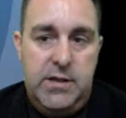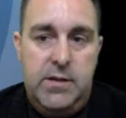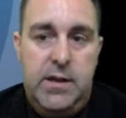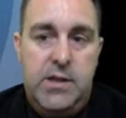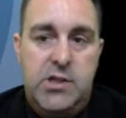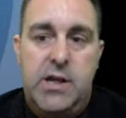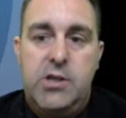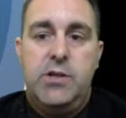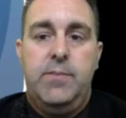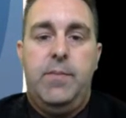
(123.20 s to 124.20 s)
in
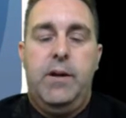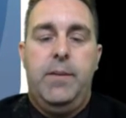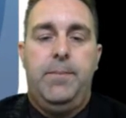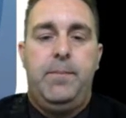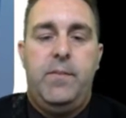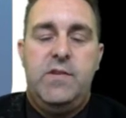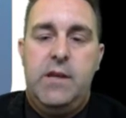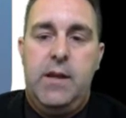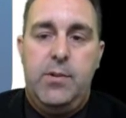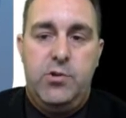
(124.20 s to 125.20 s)
education,
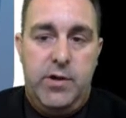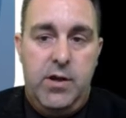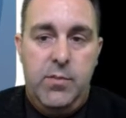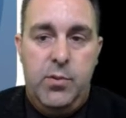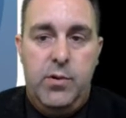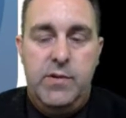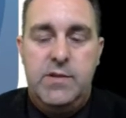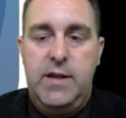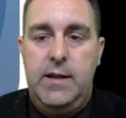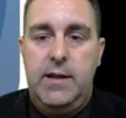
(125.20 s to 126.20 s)
setting up Arduino
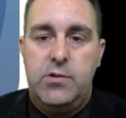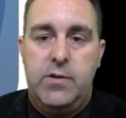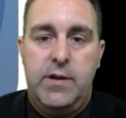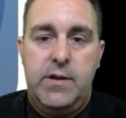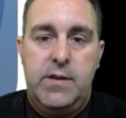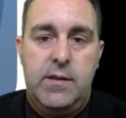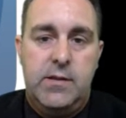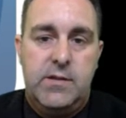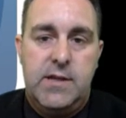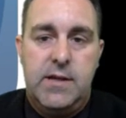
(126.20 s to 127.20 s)
boards and
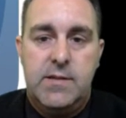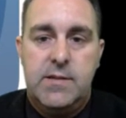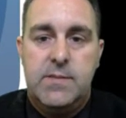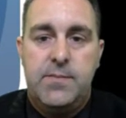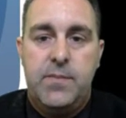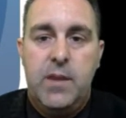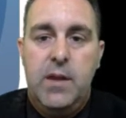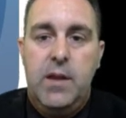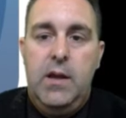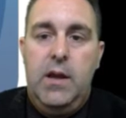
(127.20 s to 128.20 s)
electronics kits.
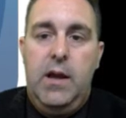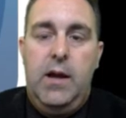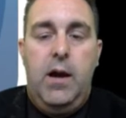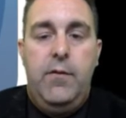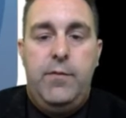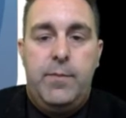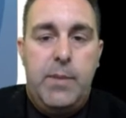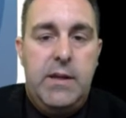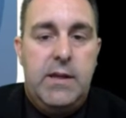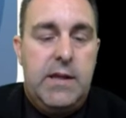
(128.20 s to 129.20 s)
I've
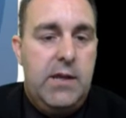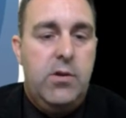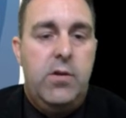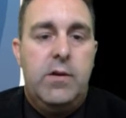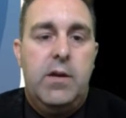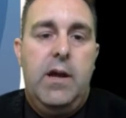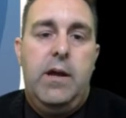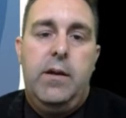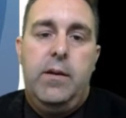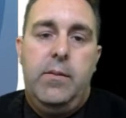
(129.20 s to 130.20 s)
been a keynote
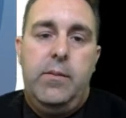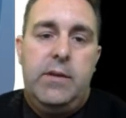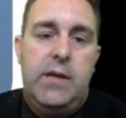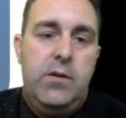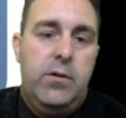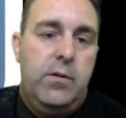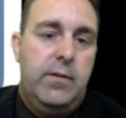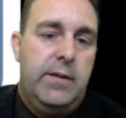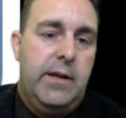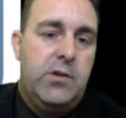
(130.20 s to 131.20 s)

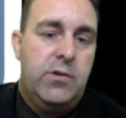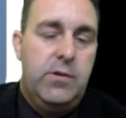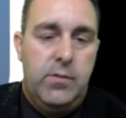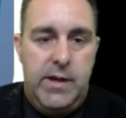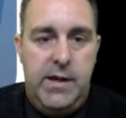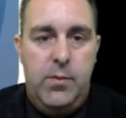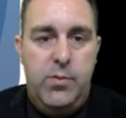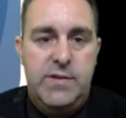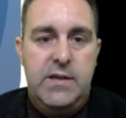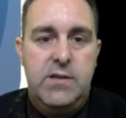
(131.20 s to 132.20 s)
lecturer or keynote
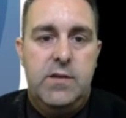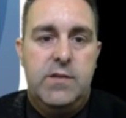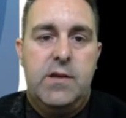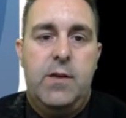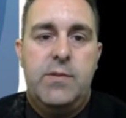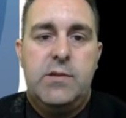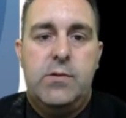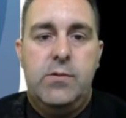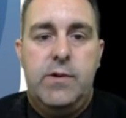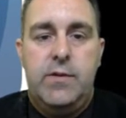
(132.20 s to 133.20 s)
presenter at the Cyber School